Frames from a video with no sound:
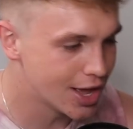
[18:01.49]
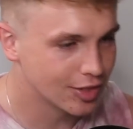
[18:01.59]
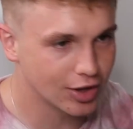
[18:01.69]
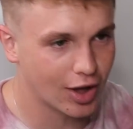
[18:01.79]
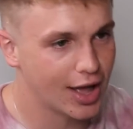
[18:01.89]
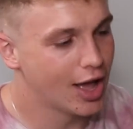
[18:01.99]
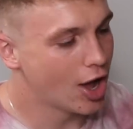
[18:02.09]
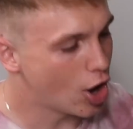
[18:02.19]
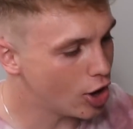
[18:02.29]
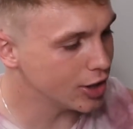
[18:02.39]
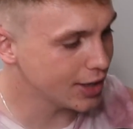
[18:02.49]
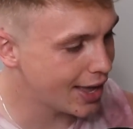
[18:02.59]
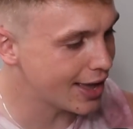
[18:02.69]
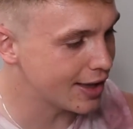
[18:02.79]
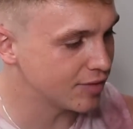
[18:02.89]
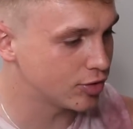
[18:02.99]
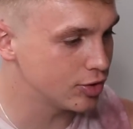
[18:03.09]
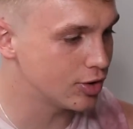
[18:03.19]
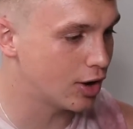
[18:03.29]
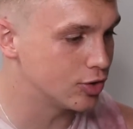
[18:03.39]
They're like, oh yeah, if you
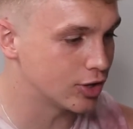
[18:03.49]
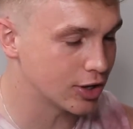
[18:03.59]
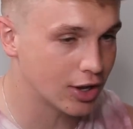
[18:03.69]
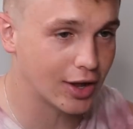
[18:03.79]
know that you're